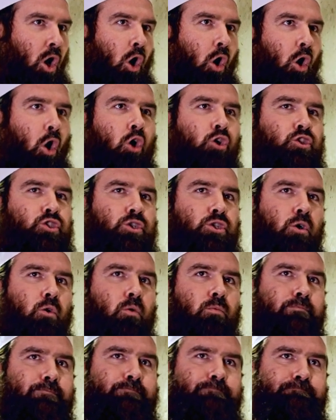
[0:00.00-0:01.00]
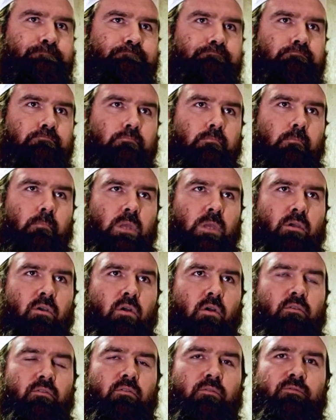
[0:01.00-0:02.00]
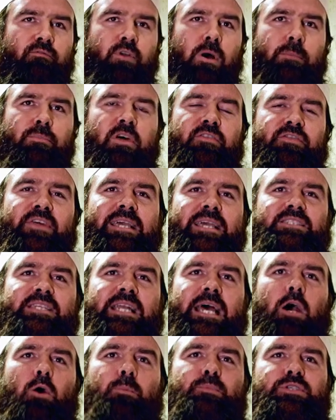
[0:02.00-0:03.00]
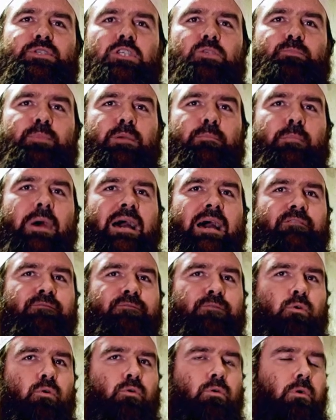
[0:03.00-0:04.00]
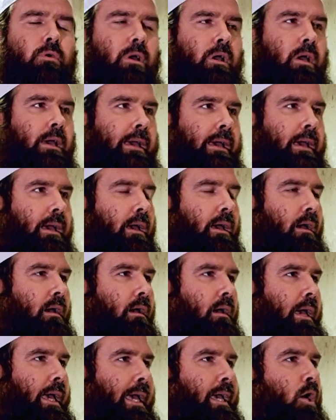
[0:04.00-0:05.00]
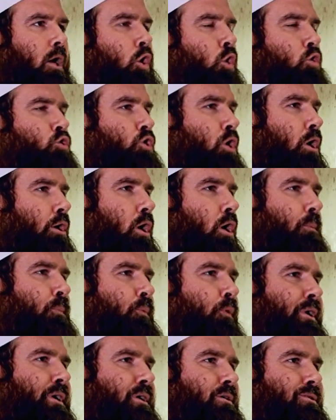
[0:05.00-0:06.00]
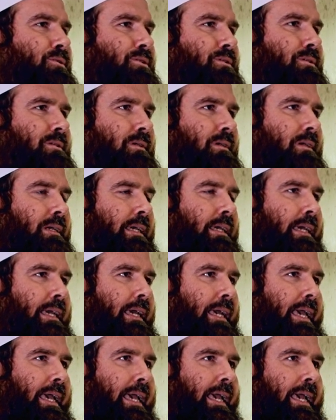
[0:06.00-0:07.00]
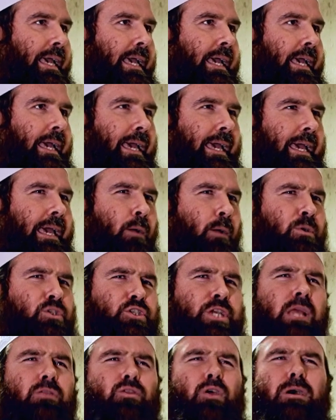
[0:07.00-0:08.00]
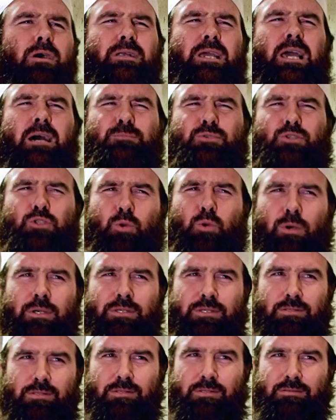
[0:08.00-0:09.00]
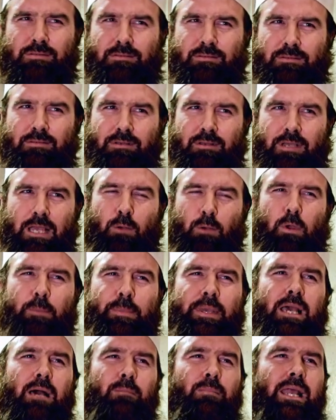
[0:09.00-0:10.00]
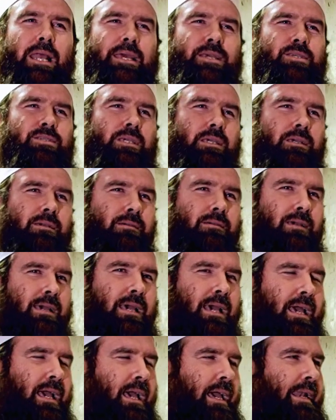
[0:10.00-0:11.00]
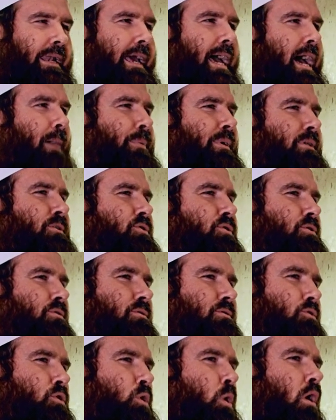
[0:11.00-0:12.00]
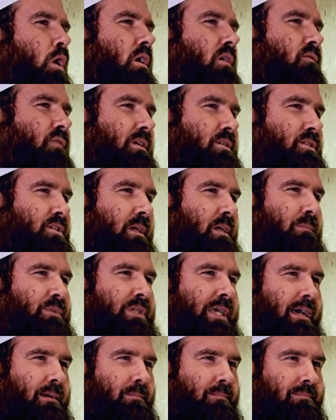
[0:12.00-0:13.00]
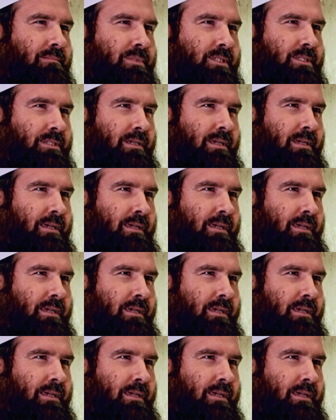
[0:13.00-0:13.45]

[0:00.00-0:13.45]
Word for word: Also, from the things that helps us be mindful and close guard our prayers when shaitan comes to us and we become lazy, and it happens to all of us sometimes,